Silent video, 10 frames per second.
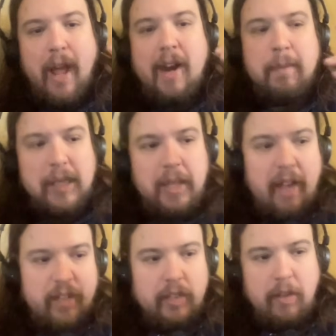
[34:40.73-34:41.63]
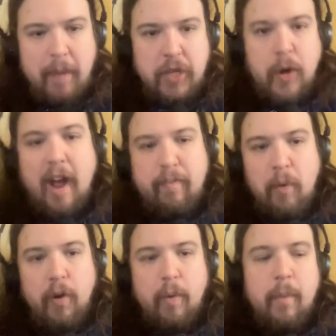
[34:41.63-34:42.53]
I had him 11th on my draft
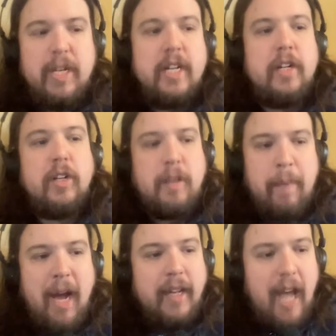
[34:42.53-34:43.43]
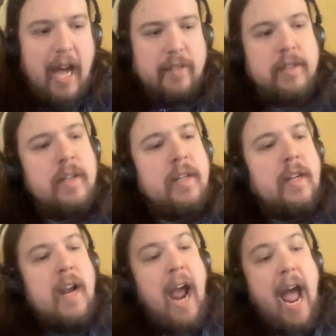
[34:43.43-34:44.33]
board when we did it on the podcast.